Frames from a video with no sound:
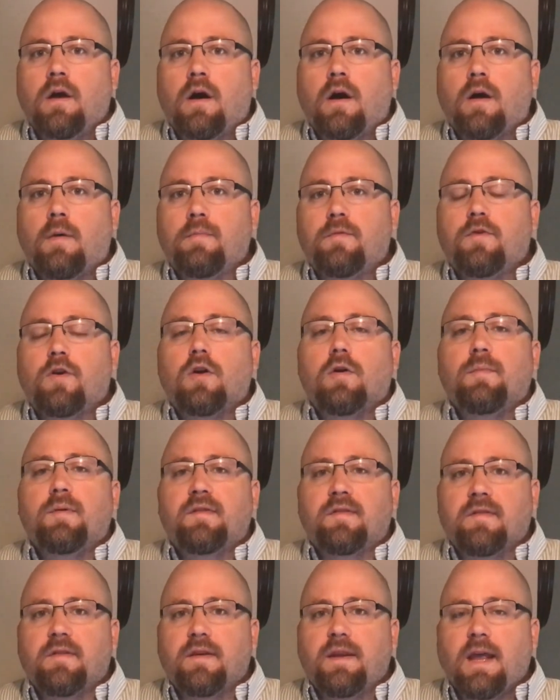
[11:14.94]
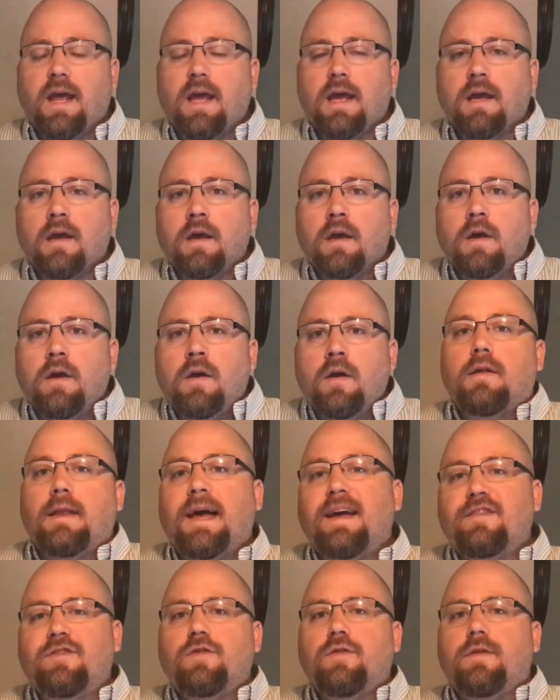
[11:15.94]
um, tournament of the day.
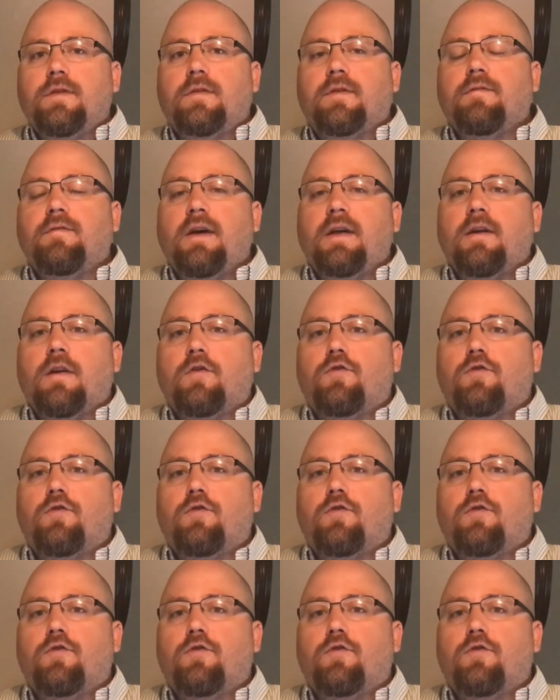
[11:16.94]
Last year this event